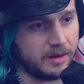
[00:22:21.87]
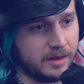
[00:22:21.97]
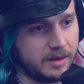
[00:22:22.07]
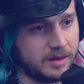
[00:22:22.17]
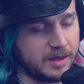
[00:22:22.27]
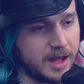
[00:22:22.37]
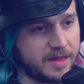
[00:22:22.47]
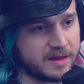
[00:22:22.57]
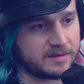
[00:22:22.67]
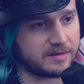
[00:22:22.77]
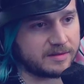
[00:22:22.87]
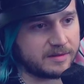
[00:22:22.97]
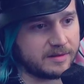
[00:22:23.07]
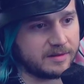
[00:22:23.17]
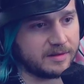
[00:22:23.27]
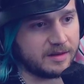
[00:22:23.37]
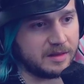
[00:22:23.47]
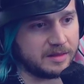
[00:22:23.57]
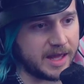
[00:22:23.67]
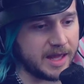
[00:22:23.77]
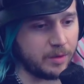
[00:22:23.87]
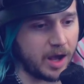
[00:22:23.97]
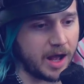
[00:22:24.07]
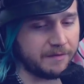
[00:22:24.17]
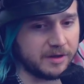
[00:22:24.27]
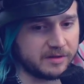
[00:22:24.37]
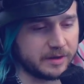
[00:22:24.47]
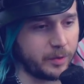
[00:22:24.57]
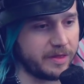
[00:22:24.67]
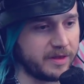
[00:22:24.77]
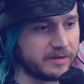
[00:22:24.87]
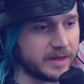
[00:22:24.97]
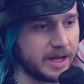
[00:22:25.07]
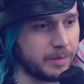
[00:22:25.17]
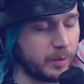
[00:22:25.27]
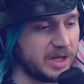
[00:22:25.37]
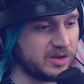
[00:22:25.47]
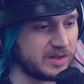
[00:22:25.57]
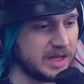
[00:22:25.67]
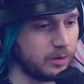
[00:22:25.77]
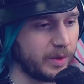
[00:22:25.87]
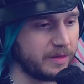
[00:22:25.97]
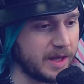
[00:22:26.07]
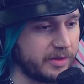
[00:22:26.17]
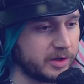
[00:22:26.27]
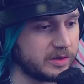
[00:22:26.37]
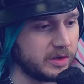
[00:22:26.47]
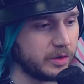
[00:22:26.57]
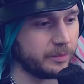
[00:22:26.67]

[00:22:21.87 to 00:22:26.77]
Yeah, that's... They obviously win this lane, but we just need to win the other two.